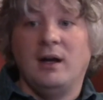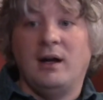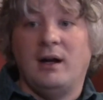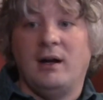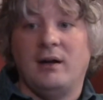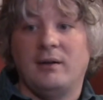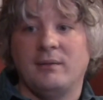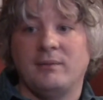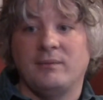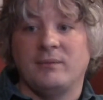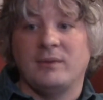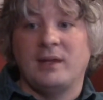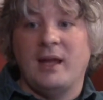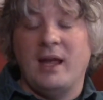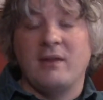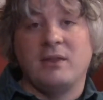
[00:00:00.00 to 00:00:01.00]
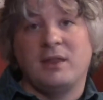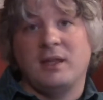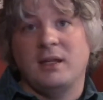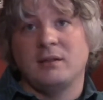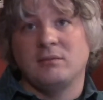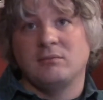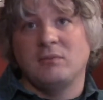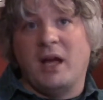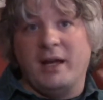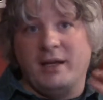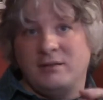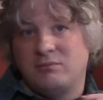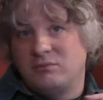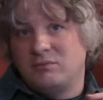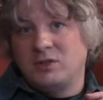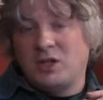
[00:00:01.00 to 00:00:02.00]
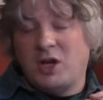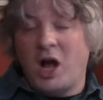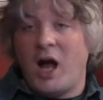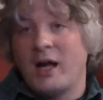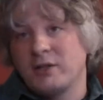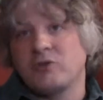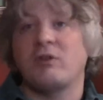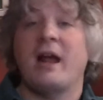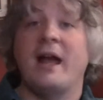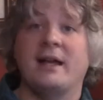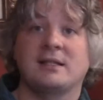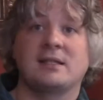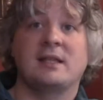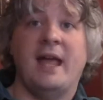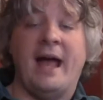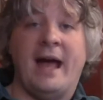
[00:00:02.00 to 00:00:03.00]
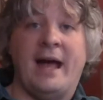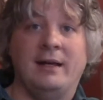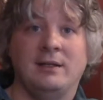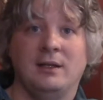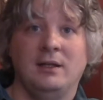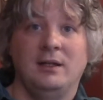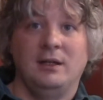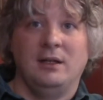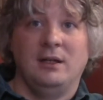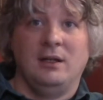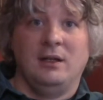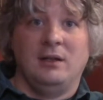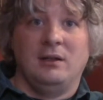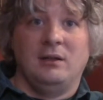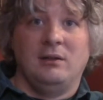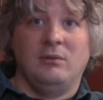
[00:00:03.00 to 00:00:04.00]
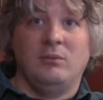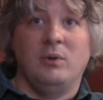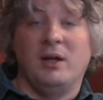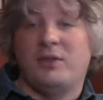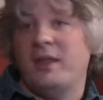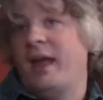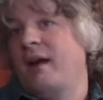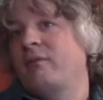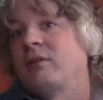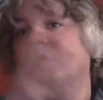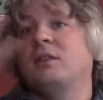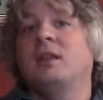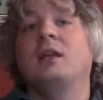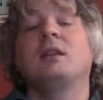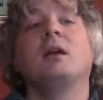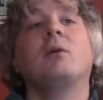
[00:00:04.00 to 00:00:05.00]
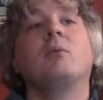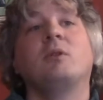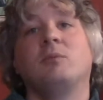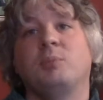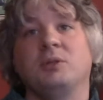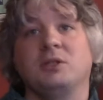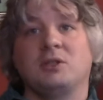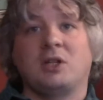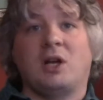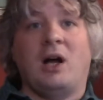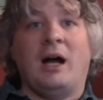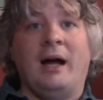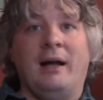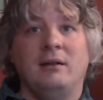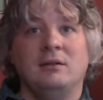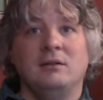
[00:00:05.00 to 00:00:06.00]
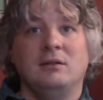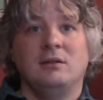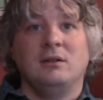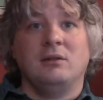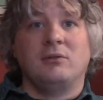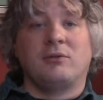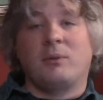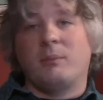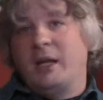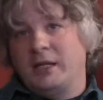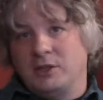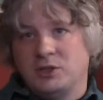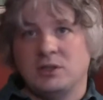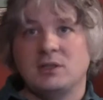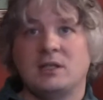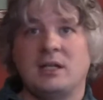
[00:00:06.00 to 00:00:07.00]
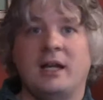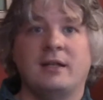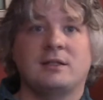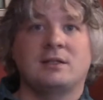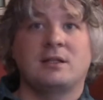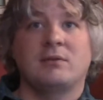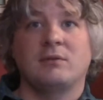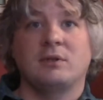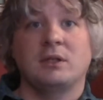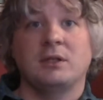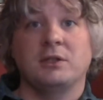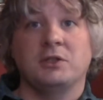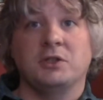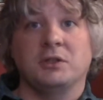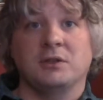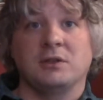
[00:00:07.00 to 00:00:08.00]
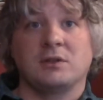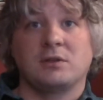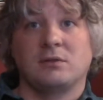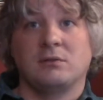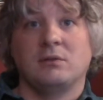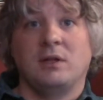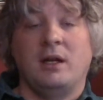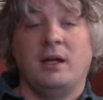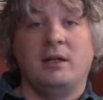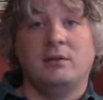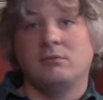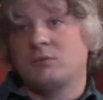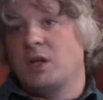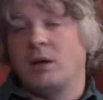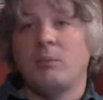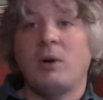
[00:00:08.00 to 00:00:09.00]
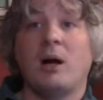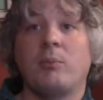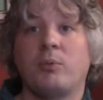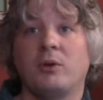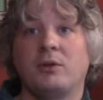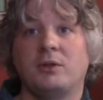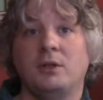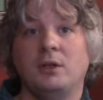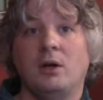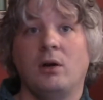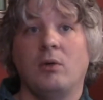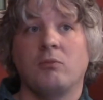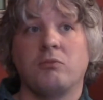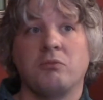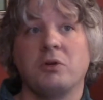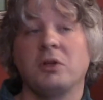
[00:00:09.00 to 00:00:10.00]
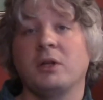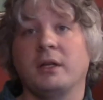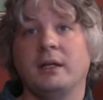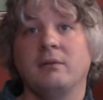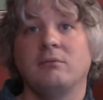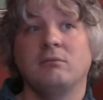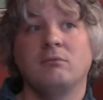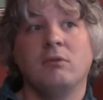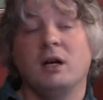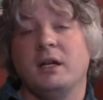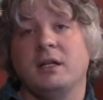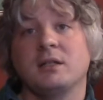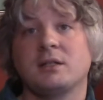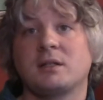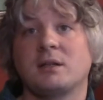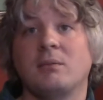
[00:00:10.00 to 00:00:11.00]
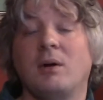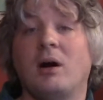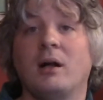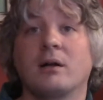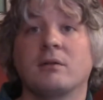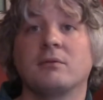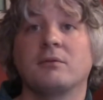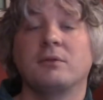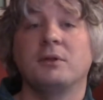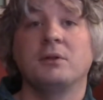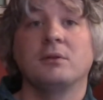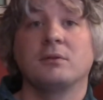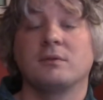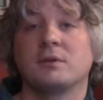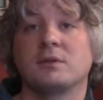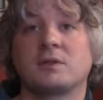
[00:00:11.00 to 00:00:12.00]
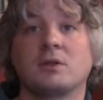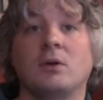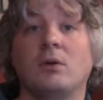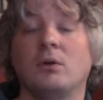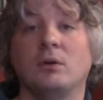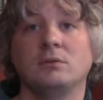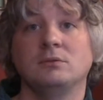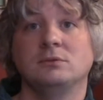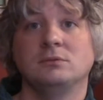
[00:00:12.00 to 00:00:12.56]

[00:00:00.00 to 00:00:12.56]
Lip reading: And then I contrast that with everything that we've been taught from ancient texts and religions, and come up with, really what is a modern view of the soul.